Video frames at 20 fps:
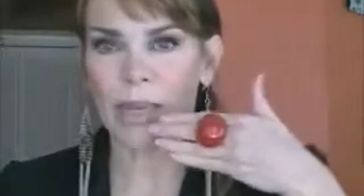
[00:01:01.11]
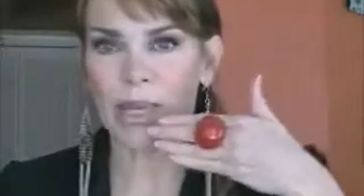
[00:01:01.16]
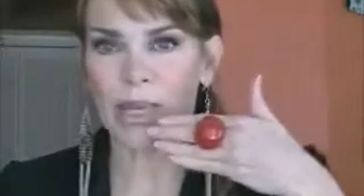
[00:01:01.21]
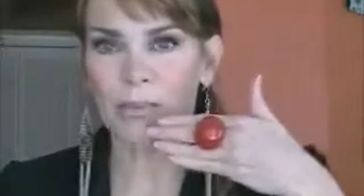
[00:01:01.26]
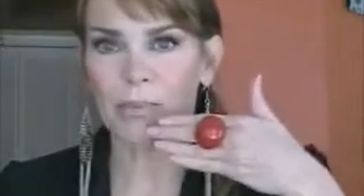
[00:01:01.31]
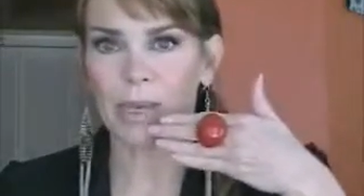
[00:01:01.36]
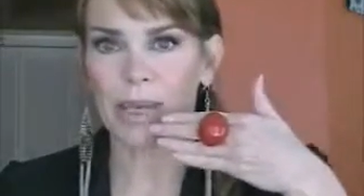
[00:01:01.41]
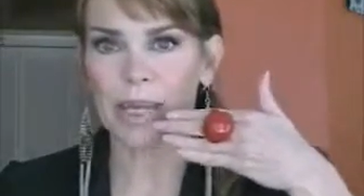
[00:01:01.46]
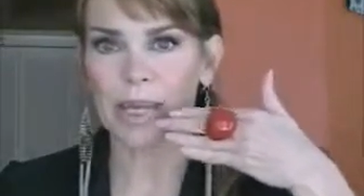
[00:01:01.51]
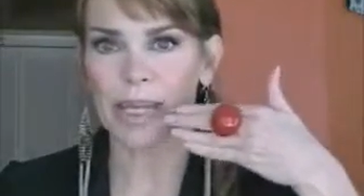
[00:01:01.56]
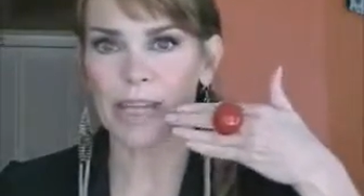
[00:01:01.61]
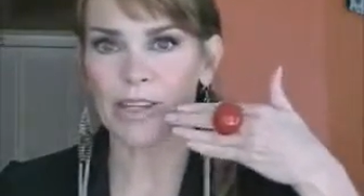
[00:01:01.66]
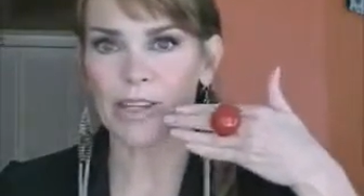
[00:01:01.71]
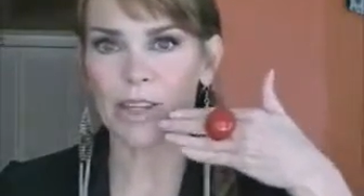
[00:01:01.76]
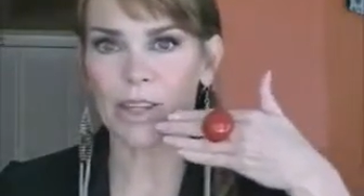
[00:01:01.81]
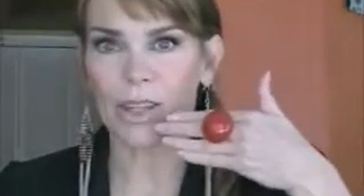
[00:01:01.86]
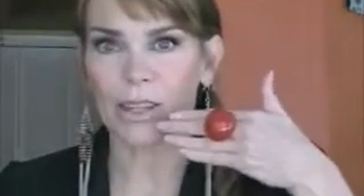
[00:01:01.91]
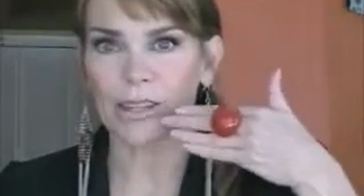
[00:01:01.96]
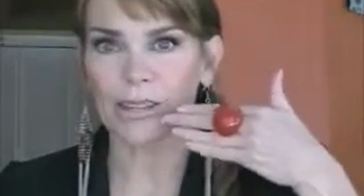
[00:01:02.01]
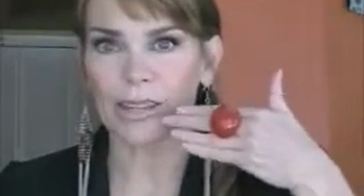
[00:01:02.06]
pigment
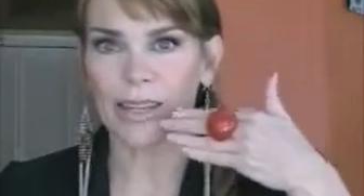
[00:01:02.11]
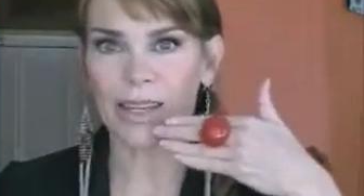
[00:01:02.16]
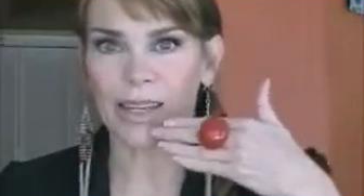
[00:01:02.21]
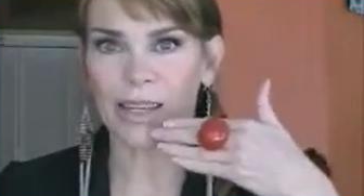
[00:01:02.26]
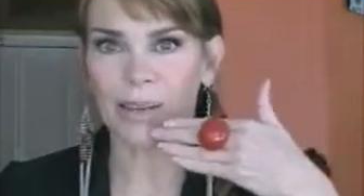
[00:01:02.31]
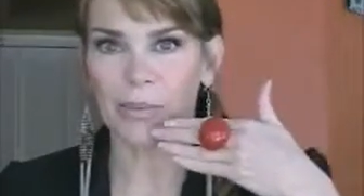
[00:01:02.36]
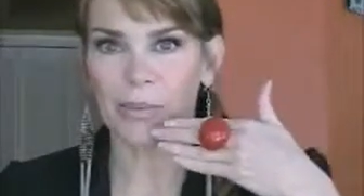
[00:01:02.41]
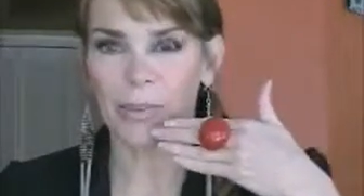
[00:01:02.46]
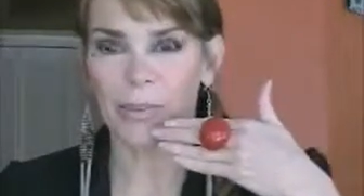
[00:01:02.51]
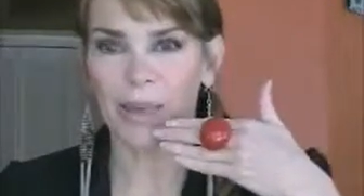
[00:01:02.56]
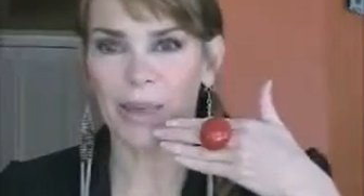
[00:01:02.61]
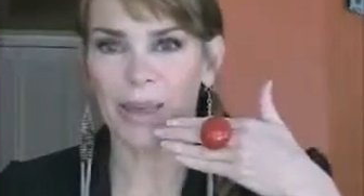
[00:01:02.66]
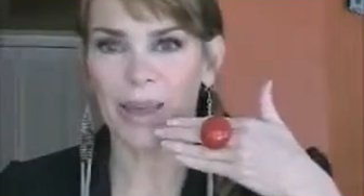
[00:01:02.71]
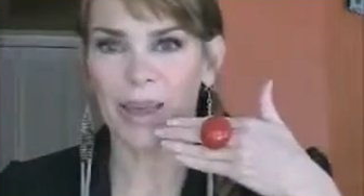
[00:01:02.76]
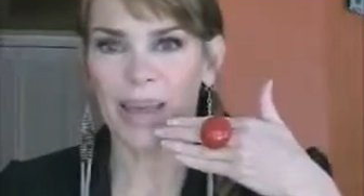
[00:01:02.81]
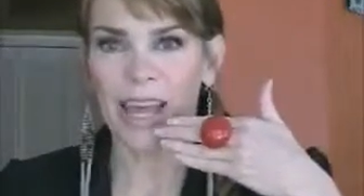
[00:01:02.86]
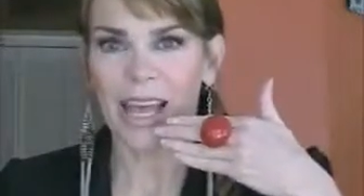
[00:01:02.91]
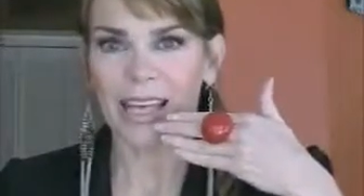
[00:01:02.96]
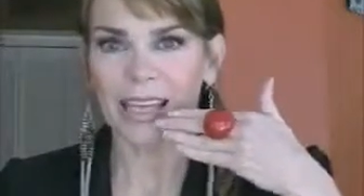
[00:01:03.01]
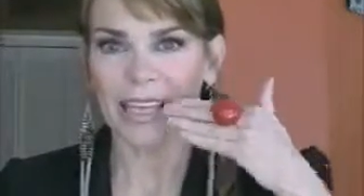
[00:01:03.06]
into the lip,
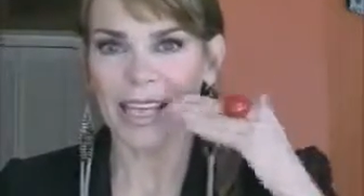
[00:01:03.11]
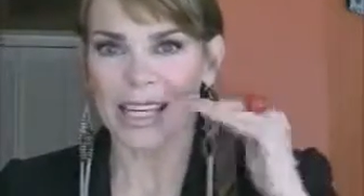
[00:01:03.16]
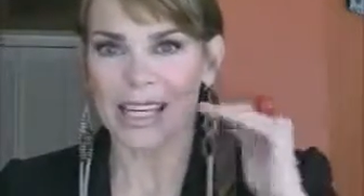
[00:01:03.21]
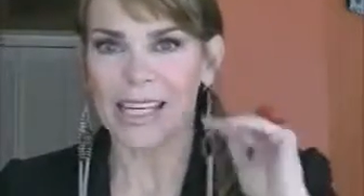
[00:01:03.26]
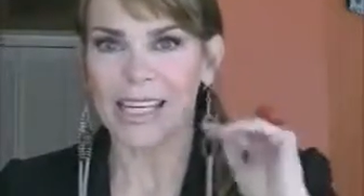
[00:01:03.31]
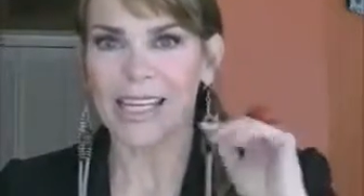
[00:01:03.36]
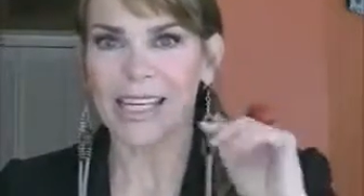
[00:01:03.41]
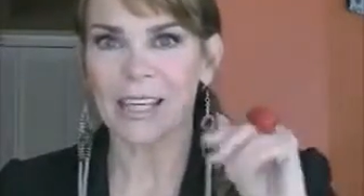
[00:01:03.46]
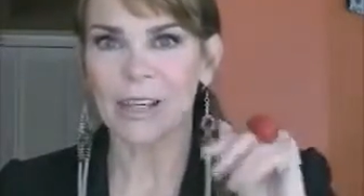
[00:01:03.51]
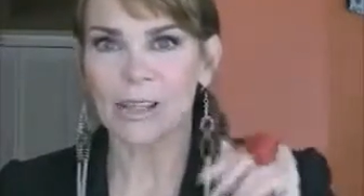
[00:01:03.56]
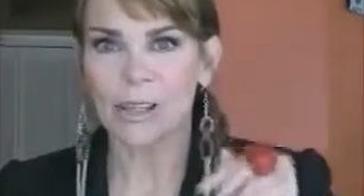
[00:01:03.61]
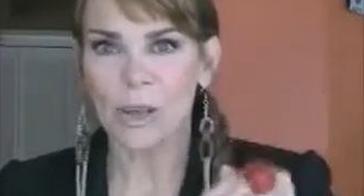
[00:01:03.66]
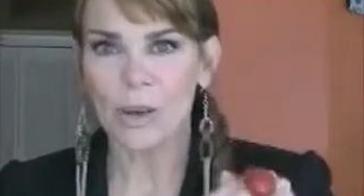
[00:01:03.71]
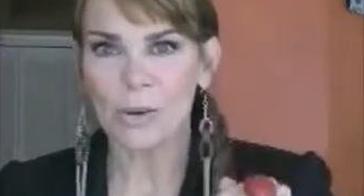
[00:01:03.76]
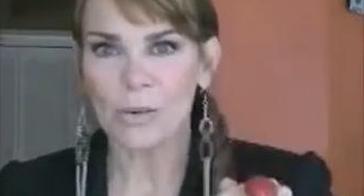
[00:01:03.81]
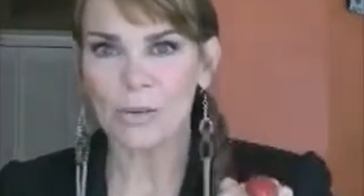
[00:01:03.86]
let it heal